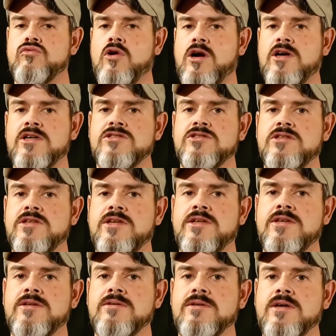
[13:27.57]
Rock Hudson
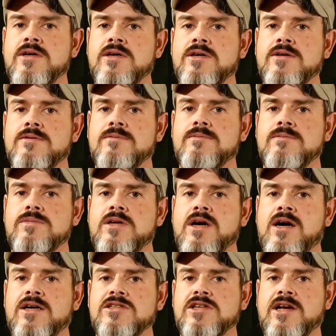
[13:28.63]
in it. Uh,
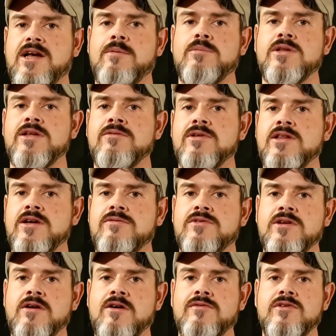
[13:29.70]
gosh, I can't believe I left
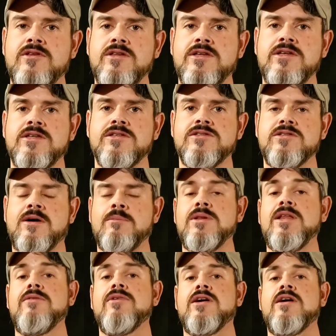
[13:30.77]
it off the list. I
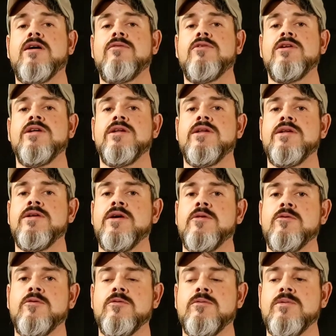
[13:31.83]
believe I covered it in
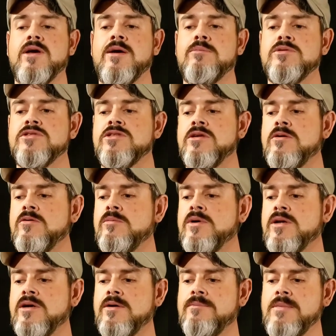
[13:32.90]
another episode,
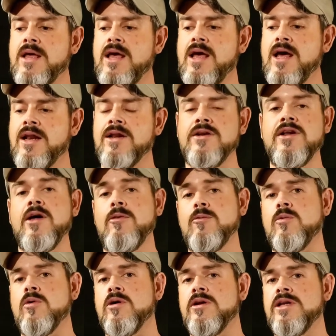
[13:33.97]
but um, and another
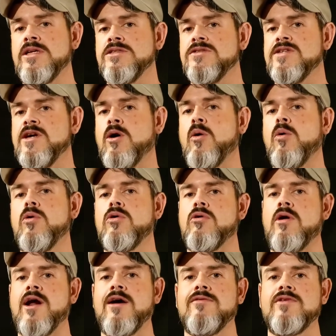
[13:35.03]
one is the
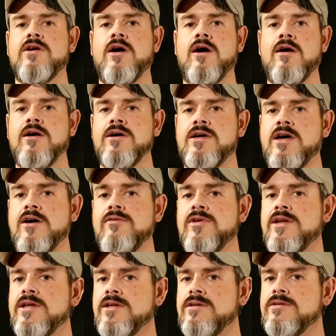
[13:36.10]
Holcroft Co
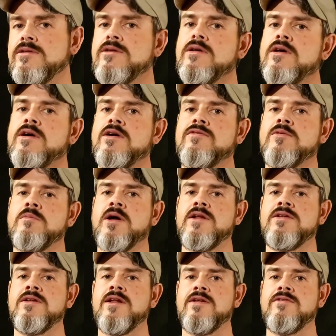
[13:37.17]
Covenant uh, from
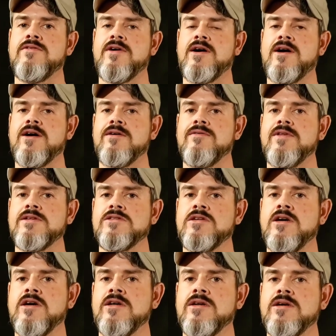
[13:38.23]
1985. That's
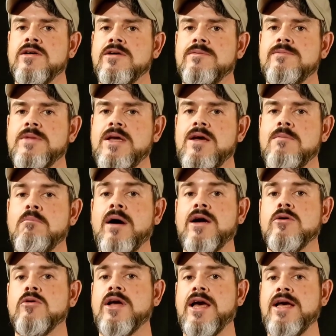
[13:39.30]
got um,
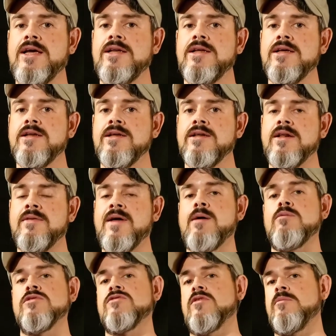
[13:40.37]
Michael Caine in it, and
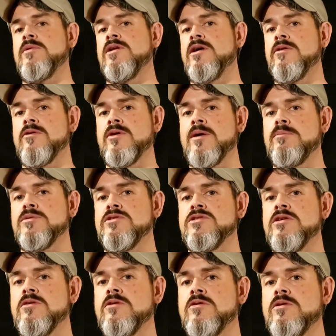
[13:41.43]
that was from another
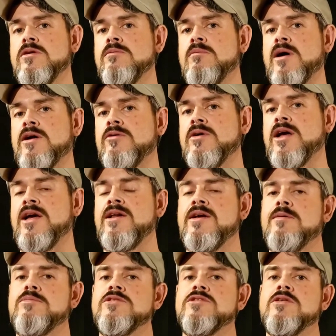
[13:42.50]
episode, Michael Caine
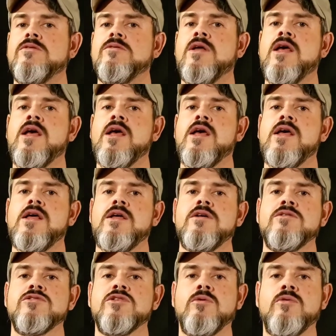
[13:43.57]
episode.
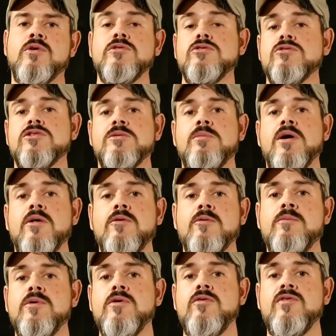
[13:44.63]
So those are some other
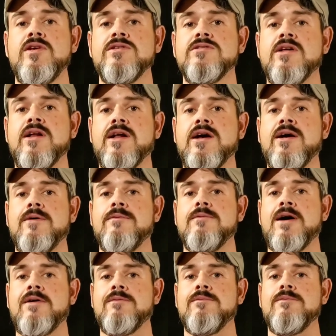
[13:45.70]
movies that I,
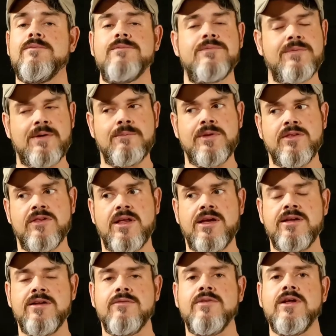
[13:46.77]
I I've been
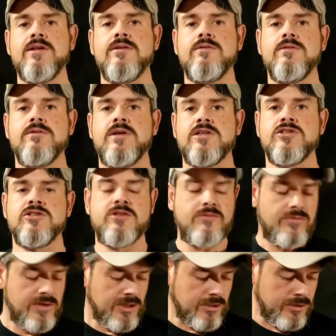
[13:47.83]
thinking of that I should
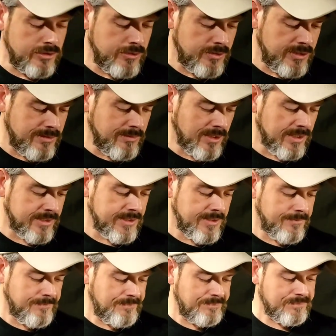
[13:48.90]
have included, but I
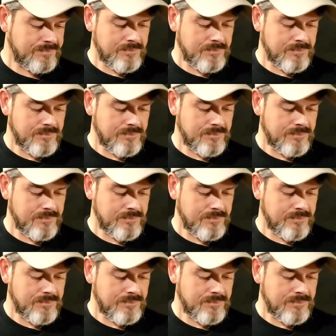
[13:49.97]
didn't.